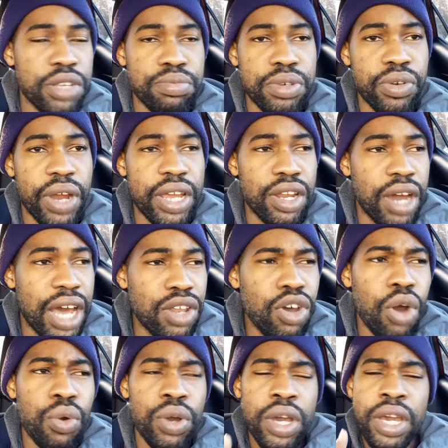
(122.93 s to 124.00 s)
me right now. I
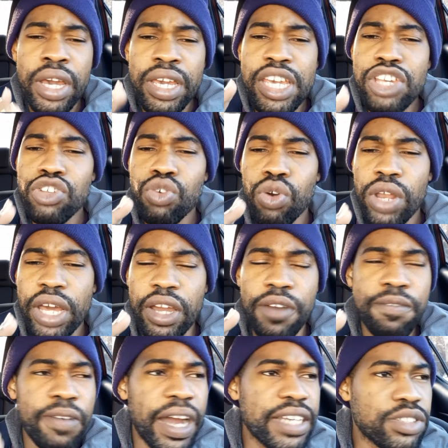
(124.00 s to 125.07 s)
know he scored like a
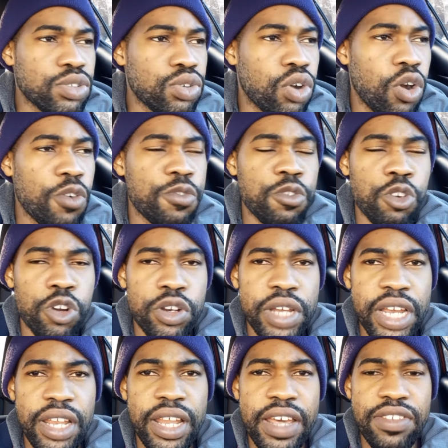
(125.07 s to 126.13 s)
vital goal for
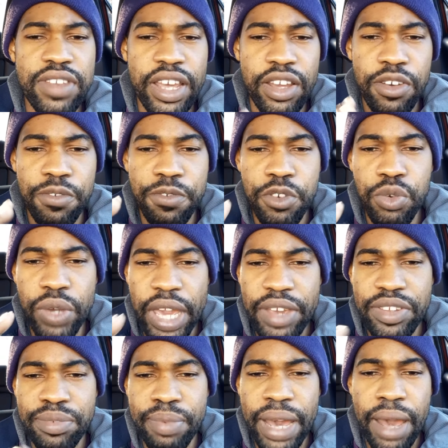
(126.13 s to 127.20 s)
Netherlands like a few
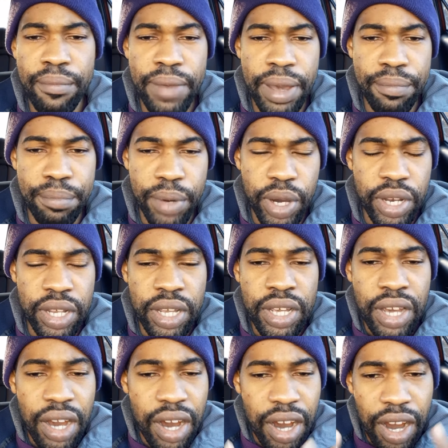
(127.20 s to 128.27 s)
games back, man, but
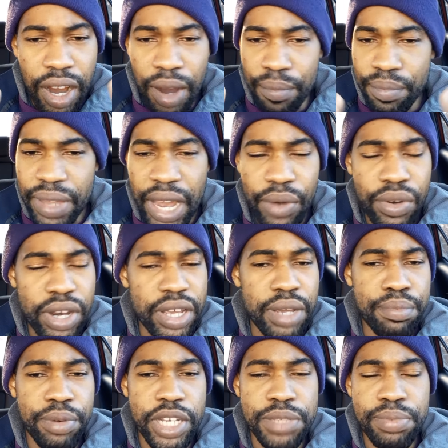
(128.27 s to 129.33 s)
not really
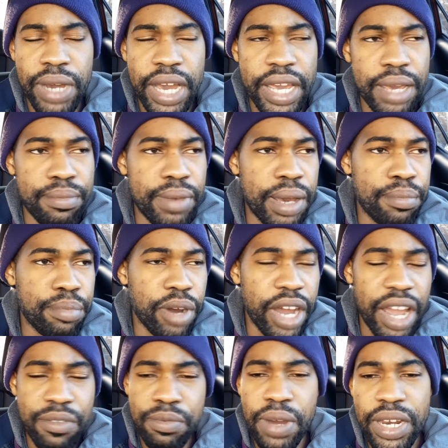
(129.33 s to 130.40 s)
impressed by him, man. But
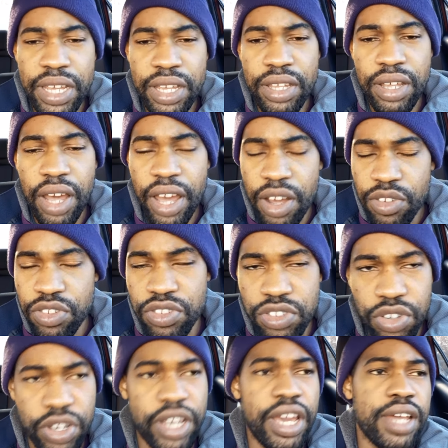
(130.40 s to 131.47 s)
everybody else
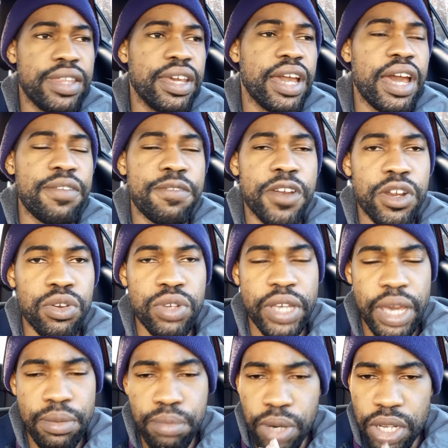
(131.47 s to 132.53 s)
today, I think I had a very good
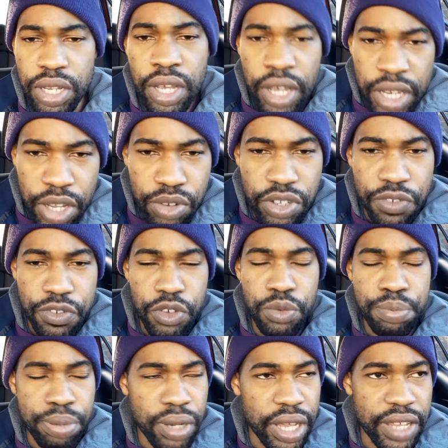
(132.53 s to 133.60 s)
game, but there was a few
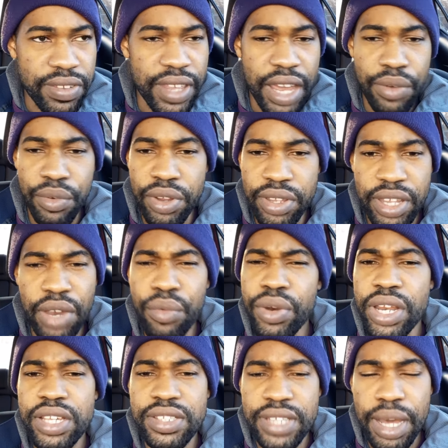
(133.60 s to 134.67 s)
plays that didn't
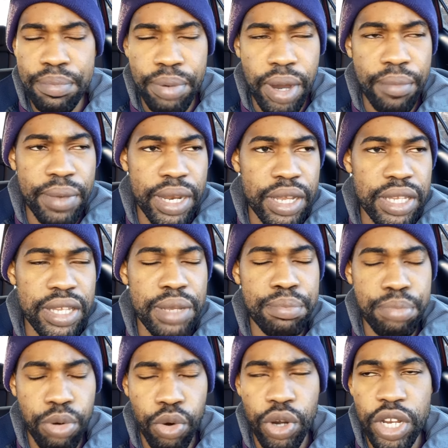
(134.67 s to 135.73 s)
really step up, man. They did
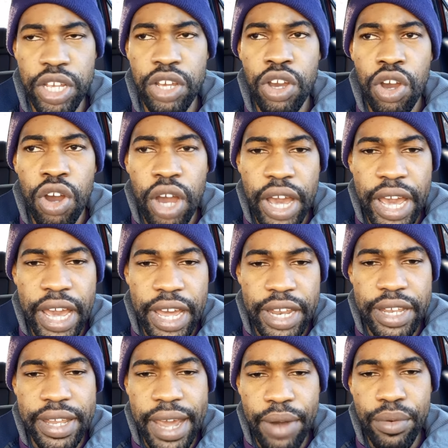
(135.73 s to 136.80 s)
poorly,
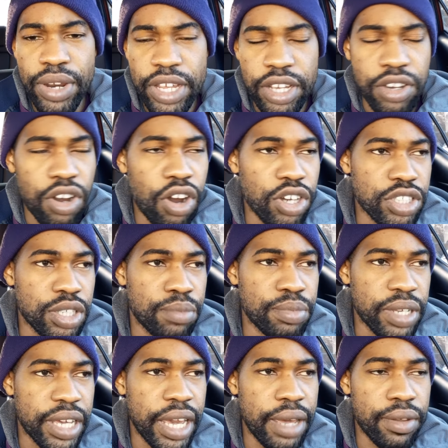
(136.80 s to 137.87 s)
and that really cost them
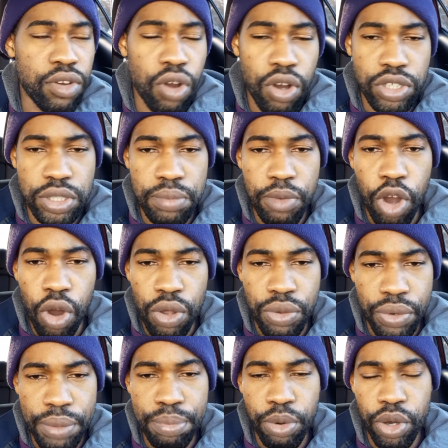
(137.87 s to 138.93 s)
the game, cost them all
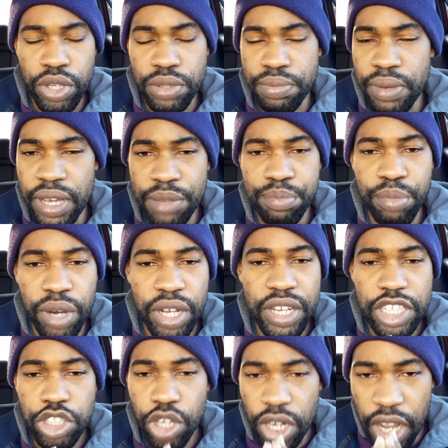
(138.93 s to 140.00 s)
3 points, man. But
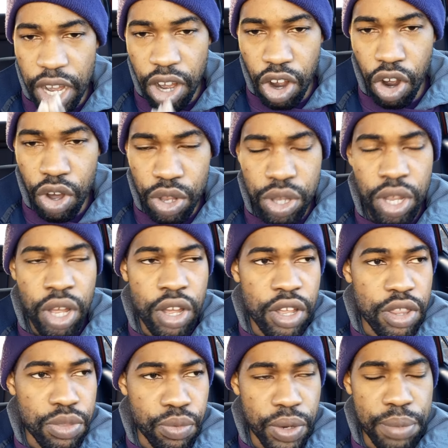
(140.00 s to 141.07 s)
they should have got all
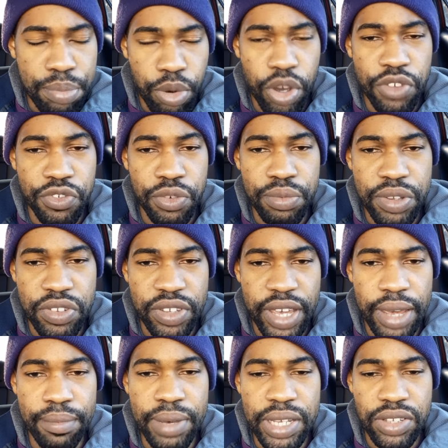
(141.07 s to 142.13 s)
3 points from this
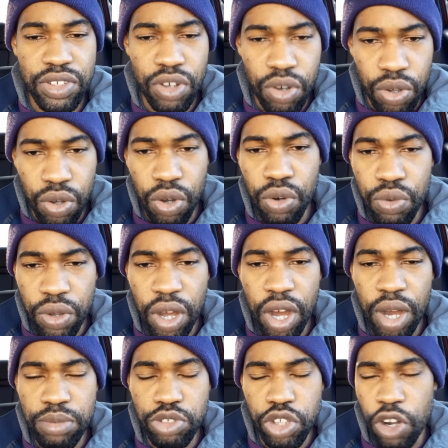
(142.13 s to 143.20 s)
game, man. So good
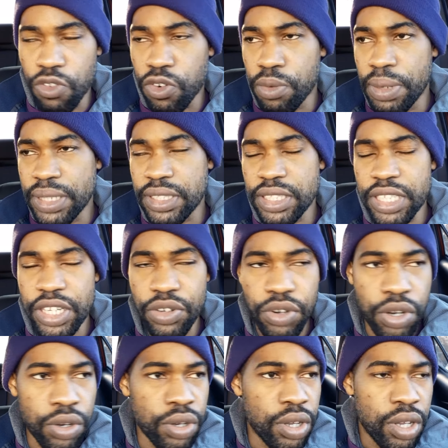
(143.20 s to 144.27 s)
draw for
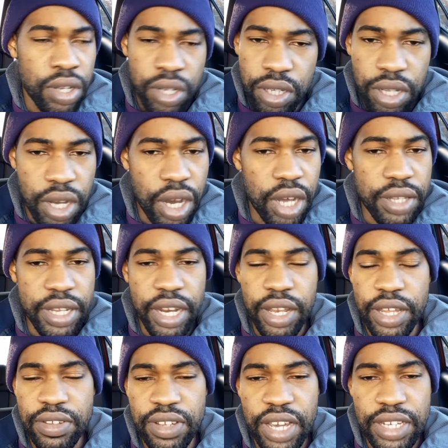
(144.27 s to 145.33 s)
Montenegro.
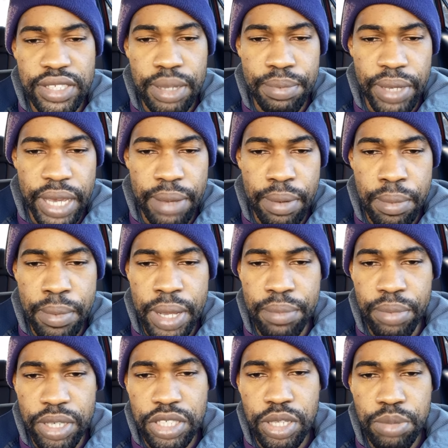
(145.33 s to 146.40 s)
Netherlands, you gotta step your game up, man.
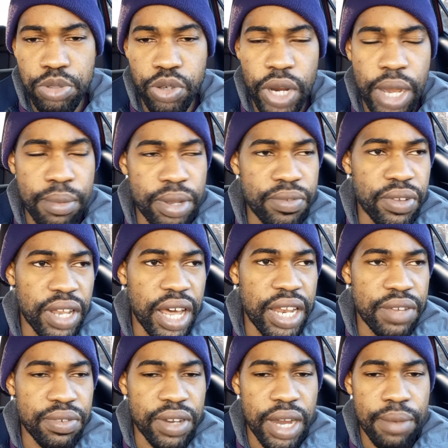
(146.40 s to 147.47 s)
But subscribe, leave a like,
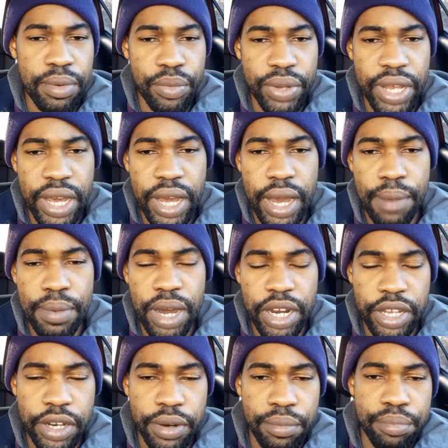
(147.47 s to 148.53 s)
leave a comment. With that, I'm out
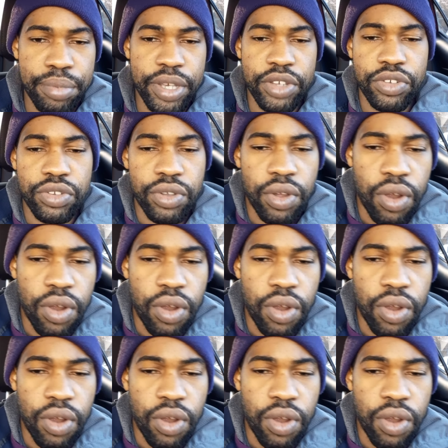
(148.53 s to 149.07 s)
of here. Peace.